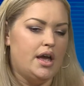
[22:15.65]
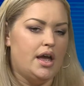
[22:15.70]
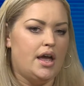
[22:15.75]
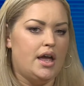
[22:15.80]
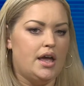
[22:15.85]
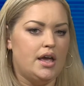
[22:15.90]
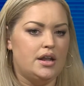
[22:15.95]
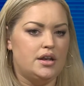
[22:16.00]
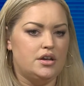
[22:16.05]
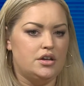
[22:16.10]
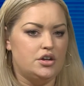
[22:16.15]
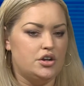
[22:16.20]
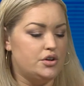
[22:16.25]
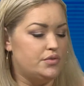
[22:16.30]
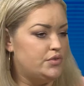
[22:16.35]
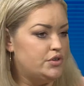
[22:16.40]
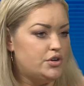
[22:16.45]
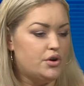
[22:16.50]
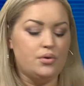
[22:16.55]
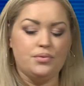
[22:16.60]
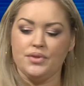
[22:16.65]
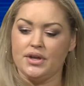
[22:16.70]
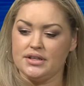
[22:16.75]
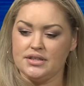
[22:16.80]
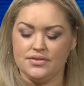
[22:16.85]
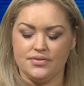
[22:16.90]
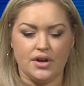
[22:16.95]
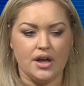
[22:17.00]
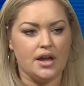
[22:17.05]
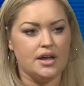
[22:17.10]
And you know, if you don't,
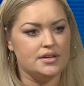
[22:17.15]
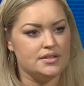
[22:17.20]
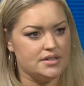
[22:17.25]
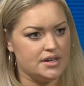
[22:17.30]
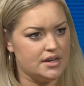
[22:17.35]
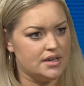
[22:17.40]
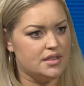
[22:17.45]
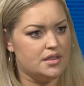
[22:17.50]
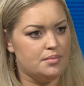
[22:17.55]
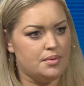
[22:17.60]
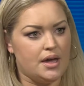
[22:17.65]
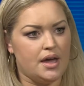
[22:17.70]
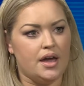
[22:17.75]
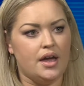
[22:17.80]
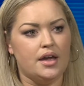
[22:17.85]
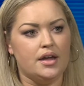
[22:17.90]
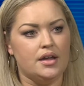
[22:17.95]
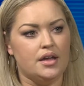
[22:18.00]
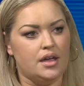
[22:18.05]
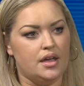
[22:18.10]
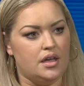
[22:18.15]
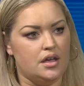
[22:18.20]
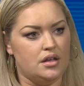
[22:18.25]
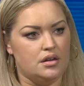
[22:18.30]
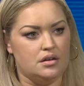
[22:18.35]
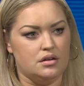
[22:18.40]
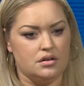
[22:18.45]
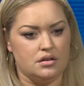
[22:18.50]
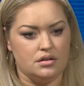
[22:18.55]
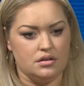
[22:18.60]
that's fine. Take the bag
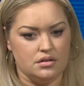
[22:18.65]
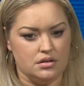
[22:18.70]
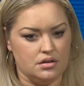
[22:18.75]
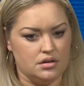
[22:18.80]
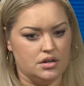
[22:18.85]
and,